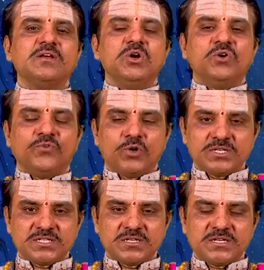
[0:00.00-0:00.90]
Focus
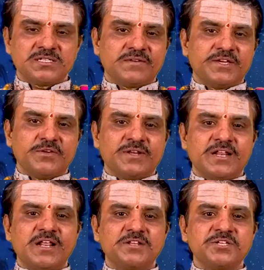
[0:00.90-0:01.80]
on conserving your
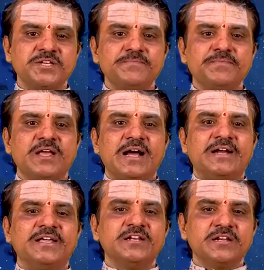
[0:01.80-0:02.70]
energy and
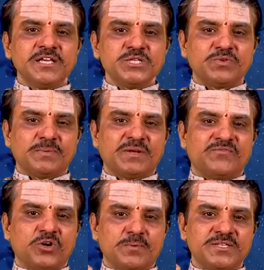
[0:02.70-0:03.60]
increase your
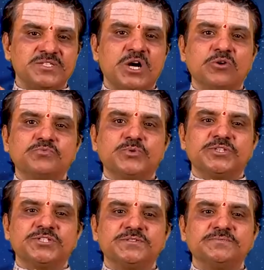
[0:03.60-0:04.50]
performance output.
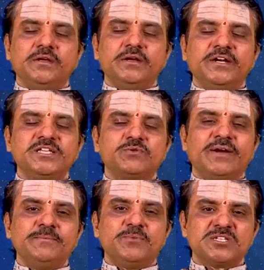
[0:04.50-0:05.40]
It is
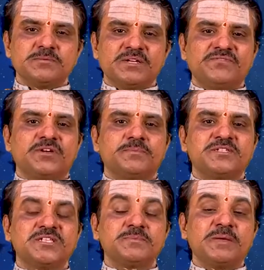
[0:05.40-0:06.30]
quite possible for
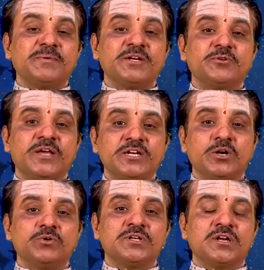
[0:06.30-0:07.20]
business people to
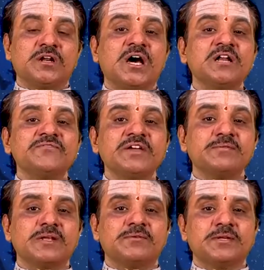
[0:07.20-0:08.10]
encounter
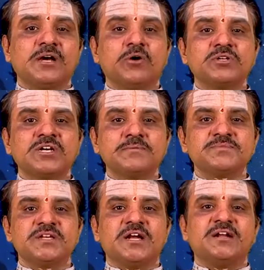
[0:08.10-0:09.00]
unfavorable outcomes
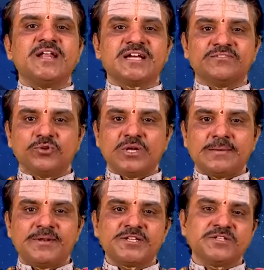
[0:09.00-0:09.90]
and lack of
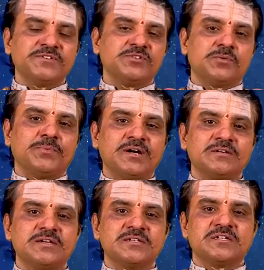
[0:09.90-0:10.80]
collaboration with your
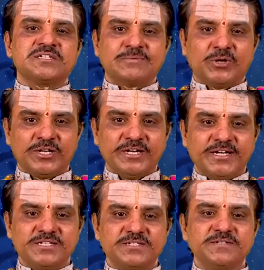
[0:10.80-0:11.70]
partners and subordinates.